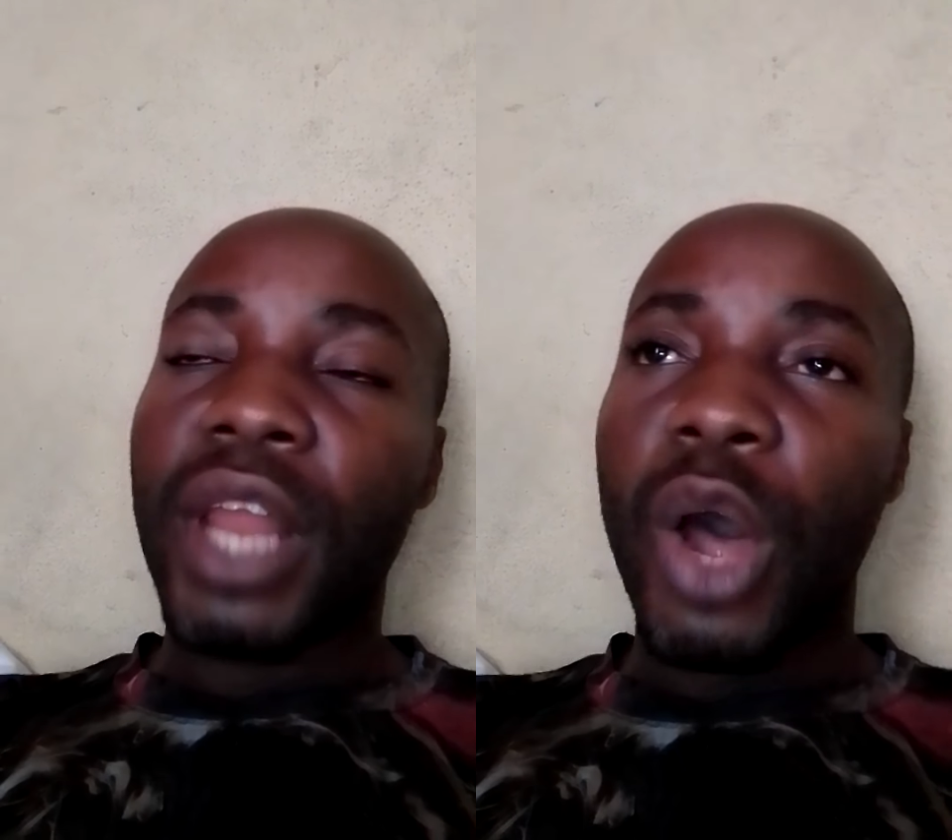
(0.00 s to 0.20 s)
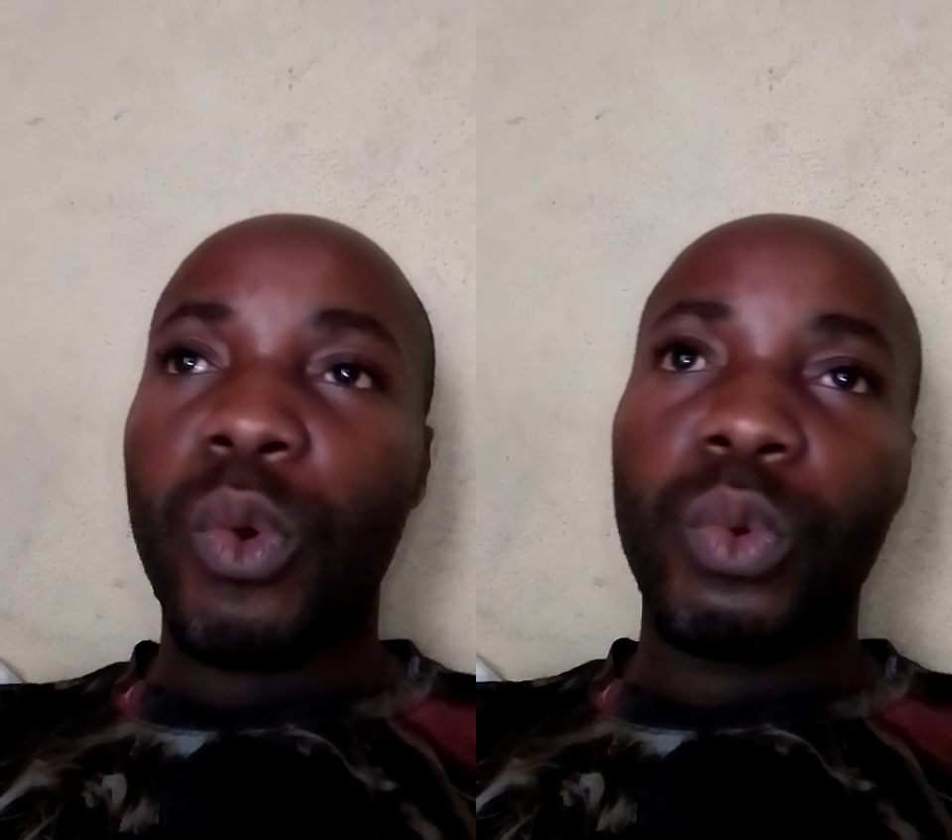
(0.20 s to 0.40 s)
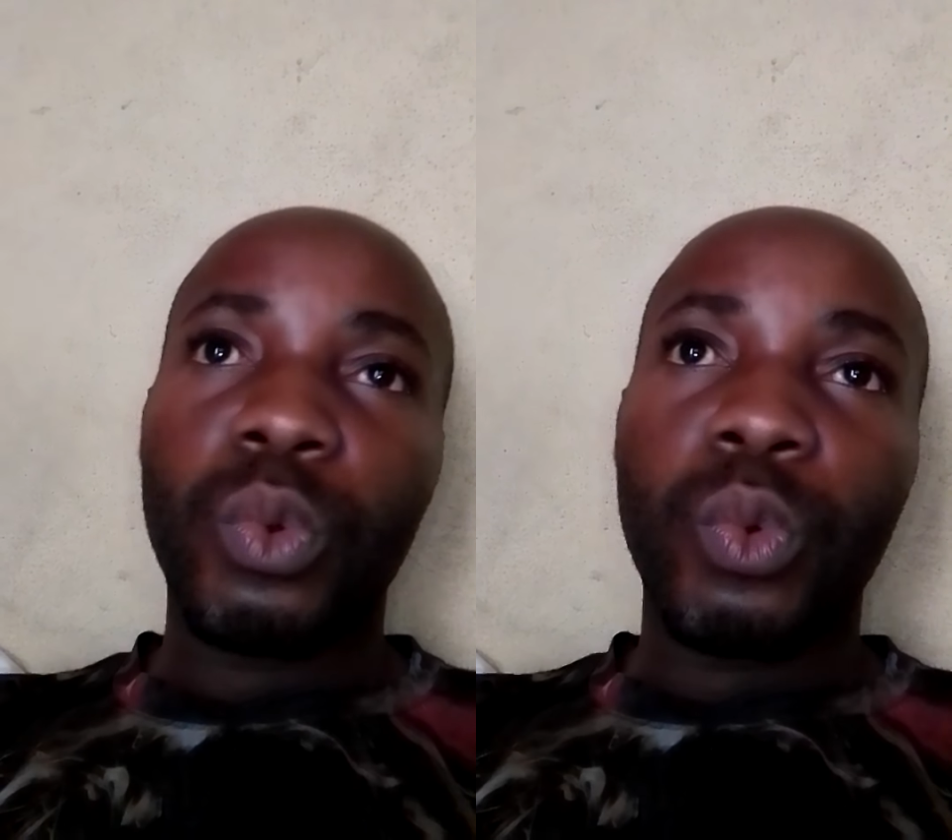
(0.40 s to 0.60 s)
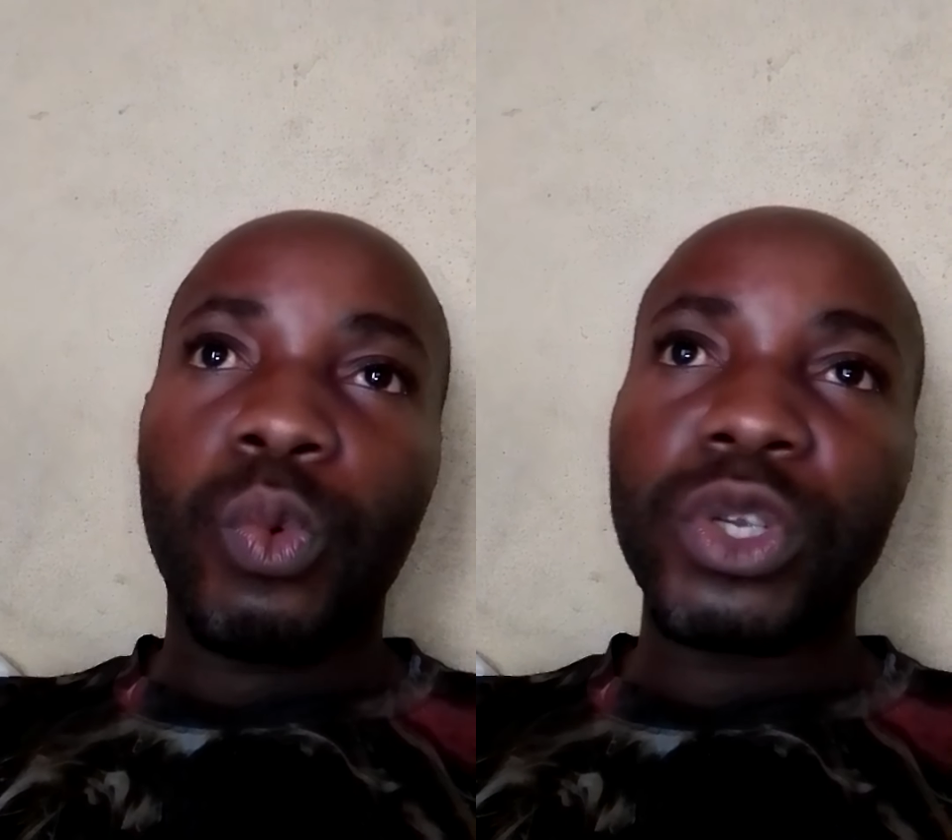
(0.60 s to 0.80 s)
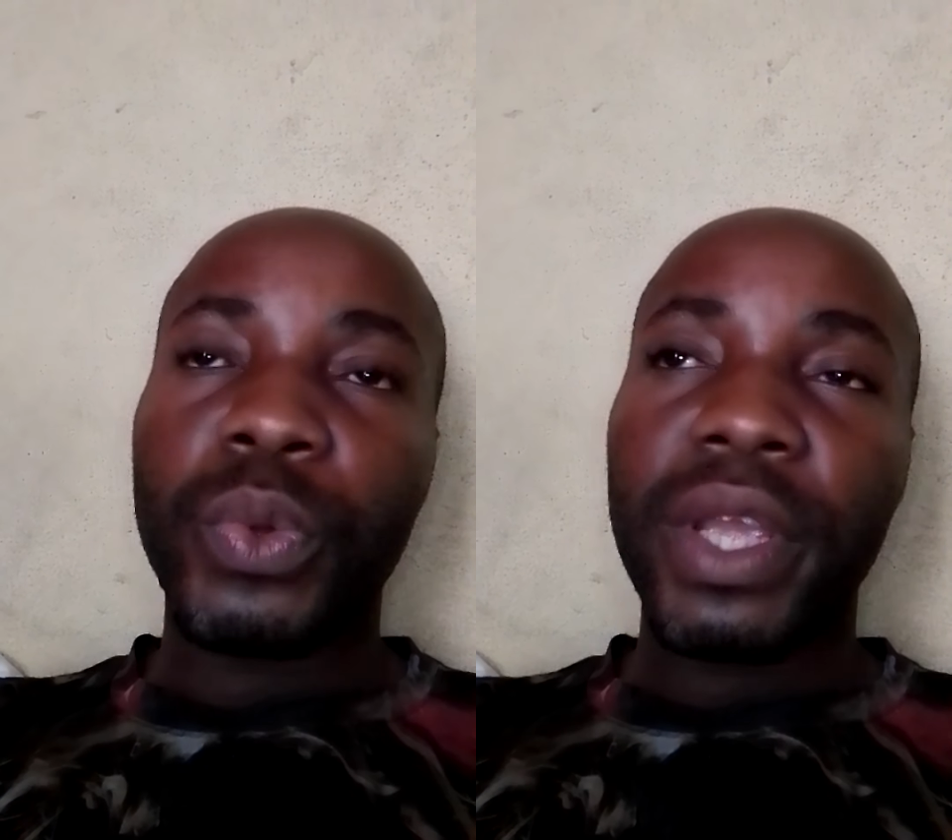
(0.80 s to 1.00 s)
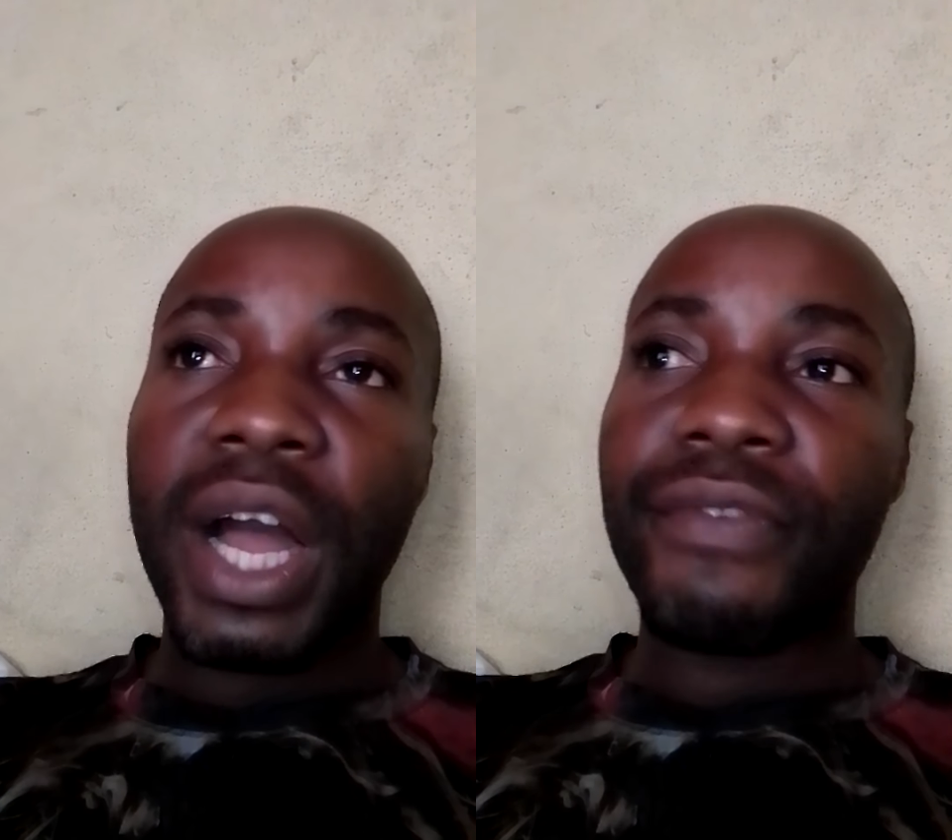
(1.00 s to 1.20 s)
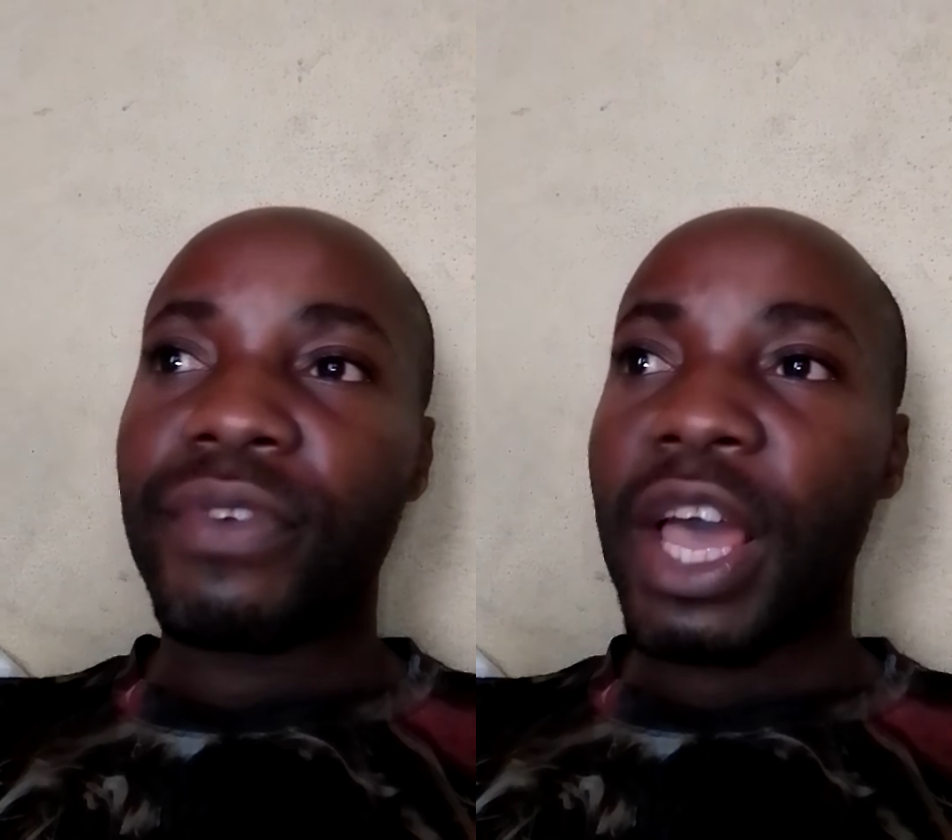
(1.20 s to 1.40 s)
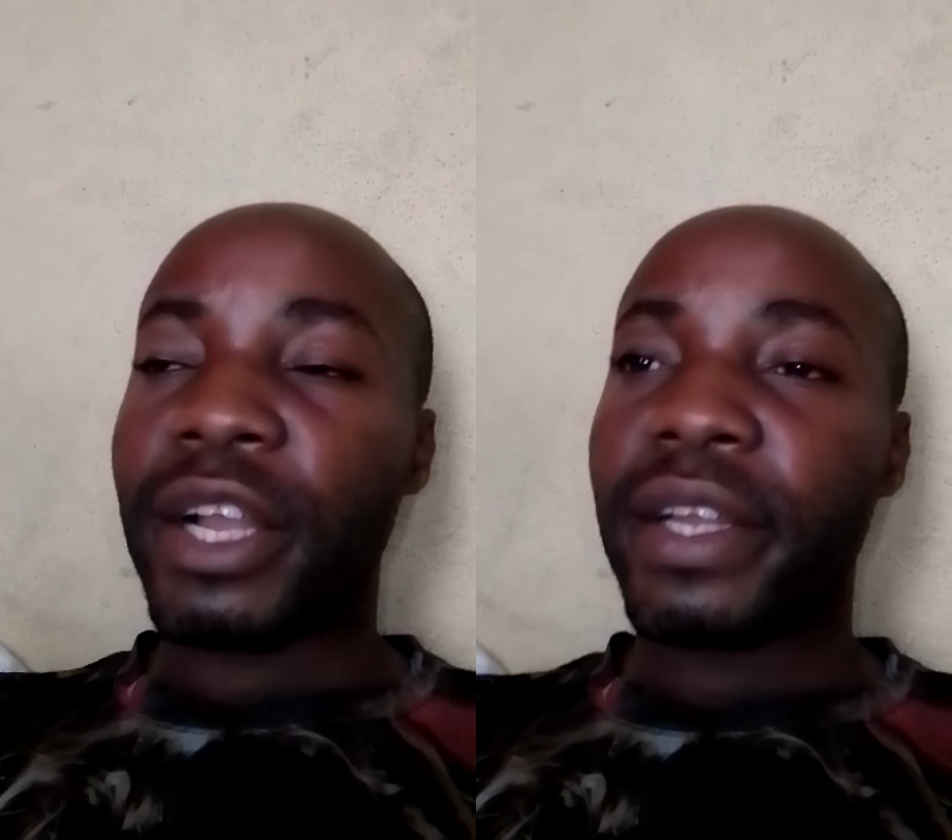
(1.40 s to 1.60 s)
Now, which we
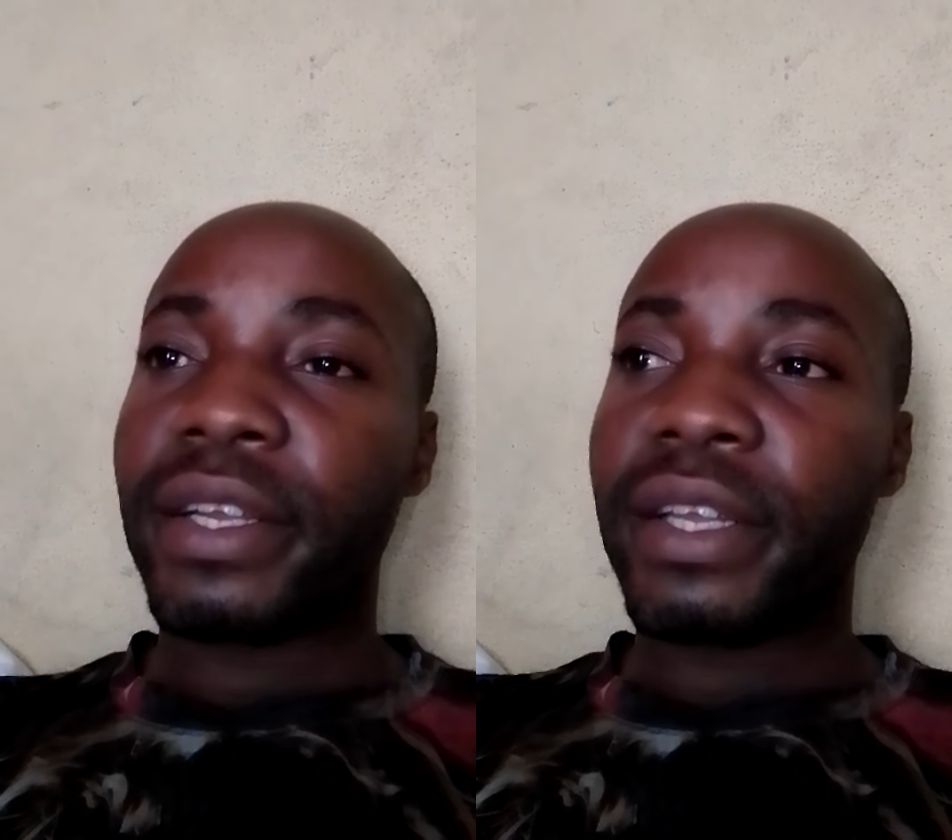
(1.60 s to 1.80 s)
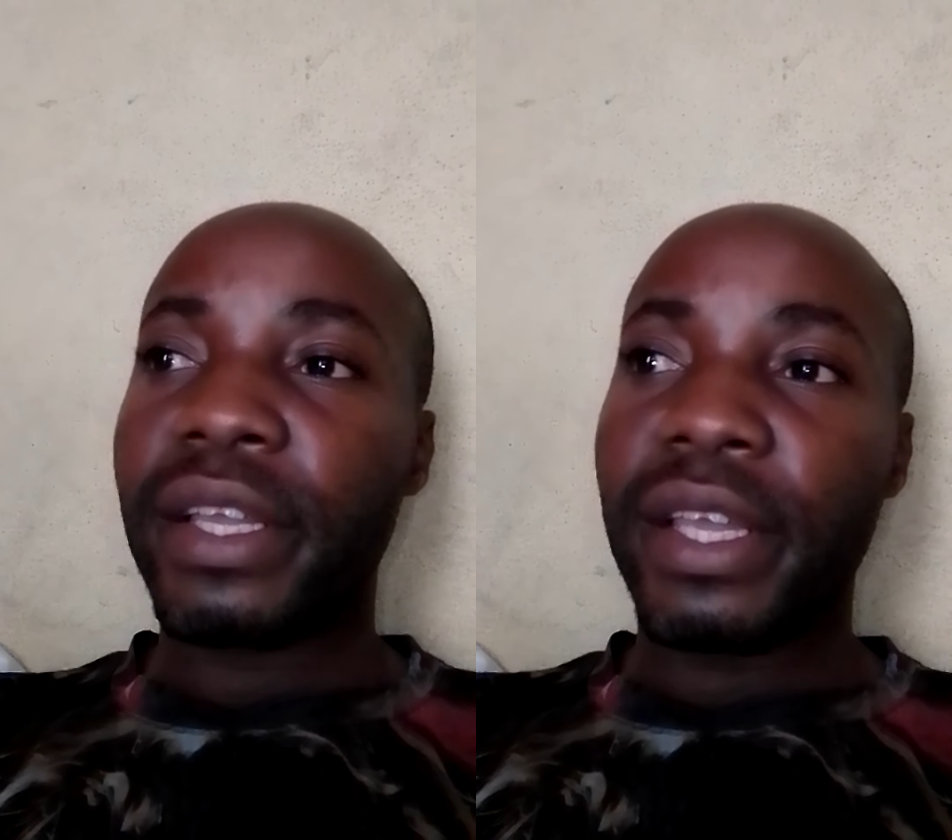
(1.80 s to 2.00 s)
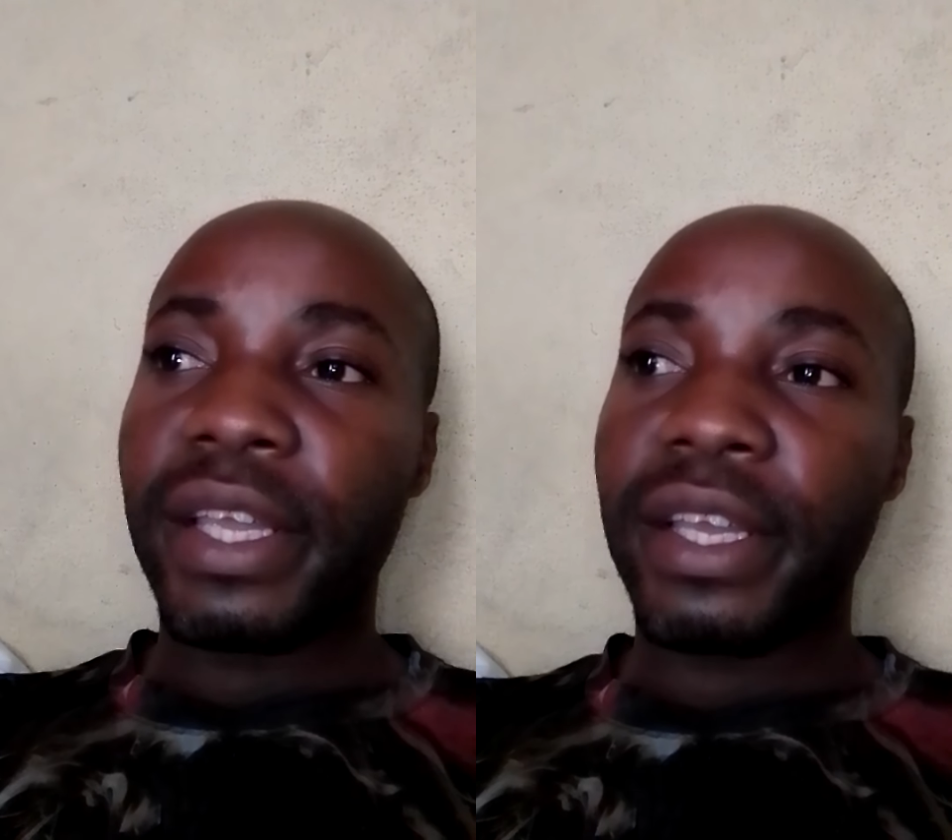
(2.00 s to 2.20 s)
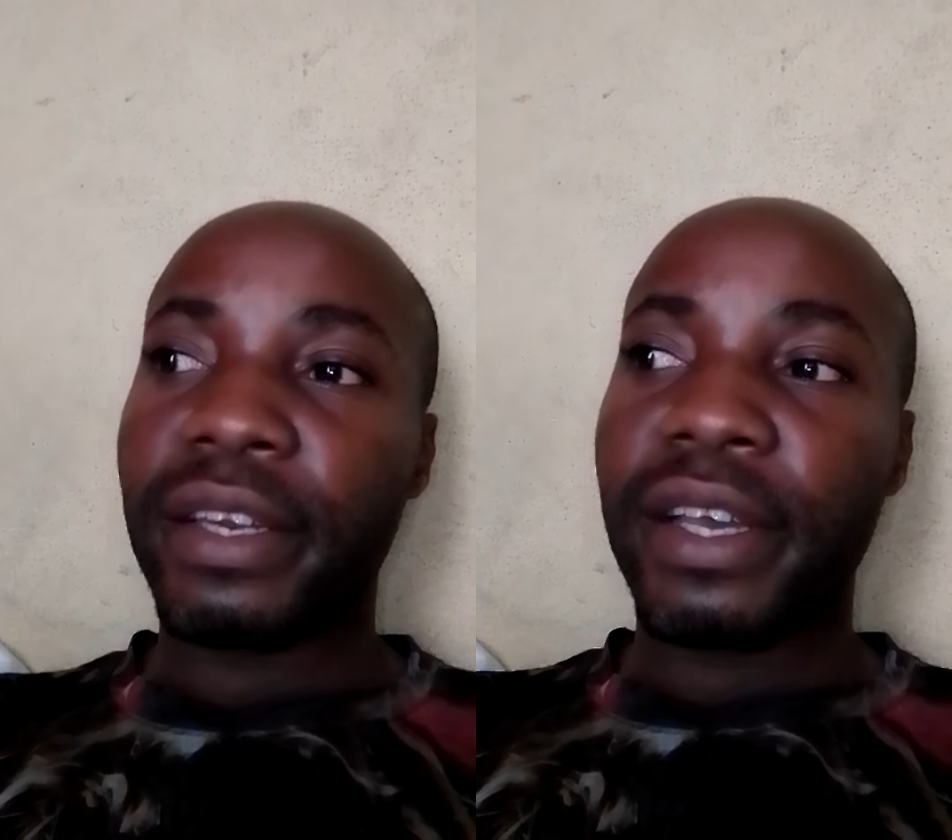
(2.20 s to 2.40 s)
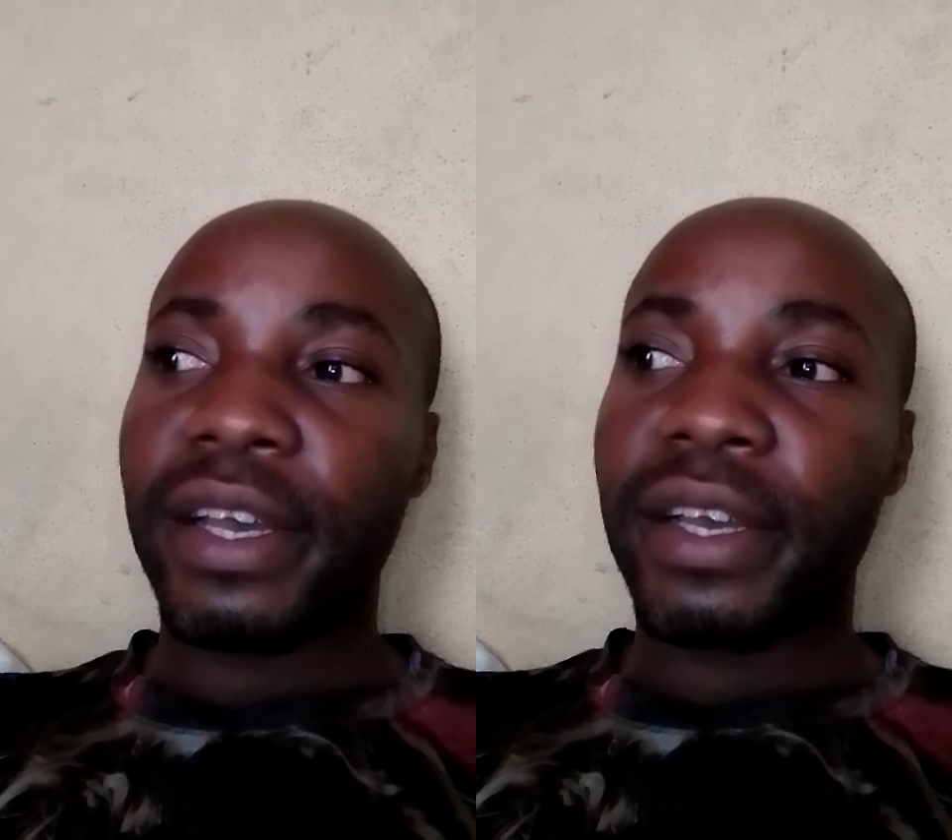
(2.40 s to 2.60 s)
have like in